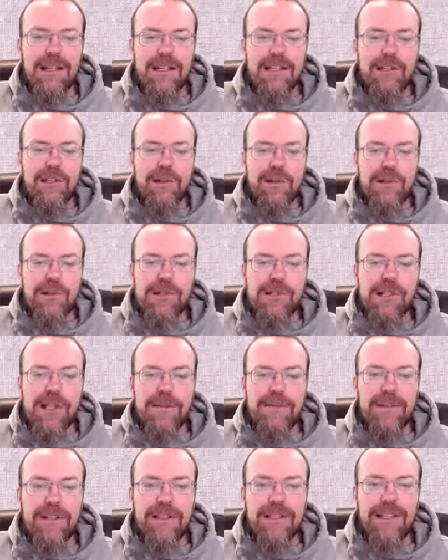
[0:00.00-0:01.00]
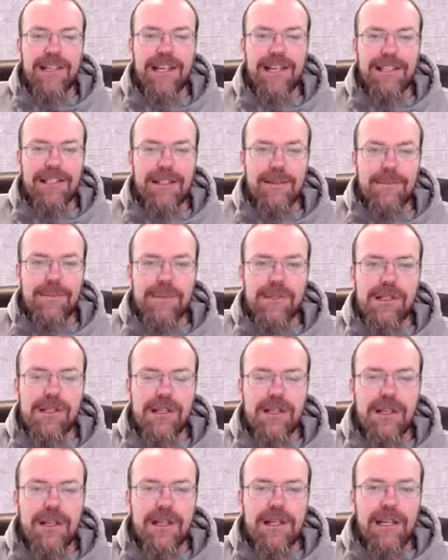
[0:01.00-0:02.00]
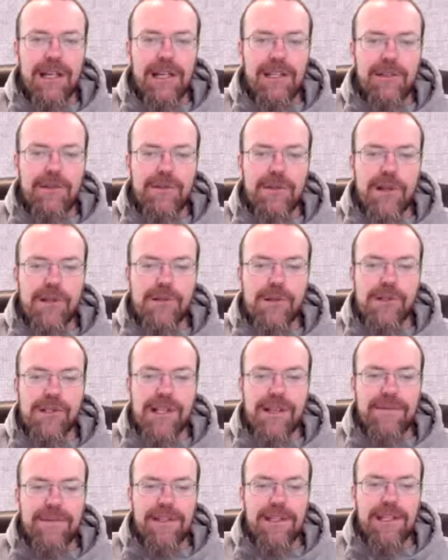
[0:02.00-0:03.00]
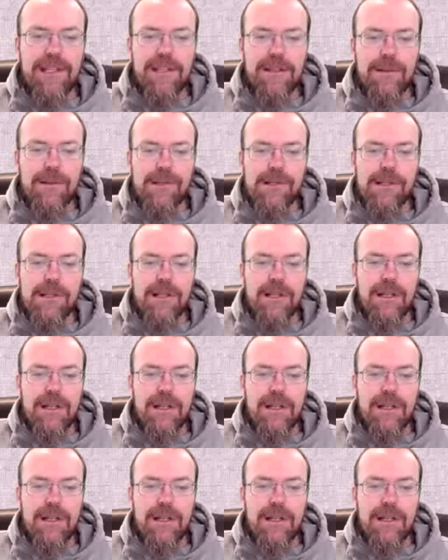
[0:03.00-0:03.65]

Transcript: There's seven kingdoms, and there's also seven hills.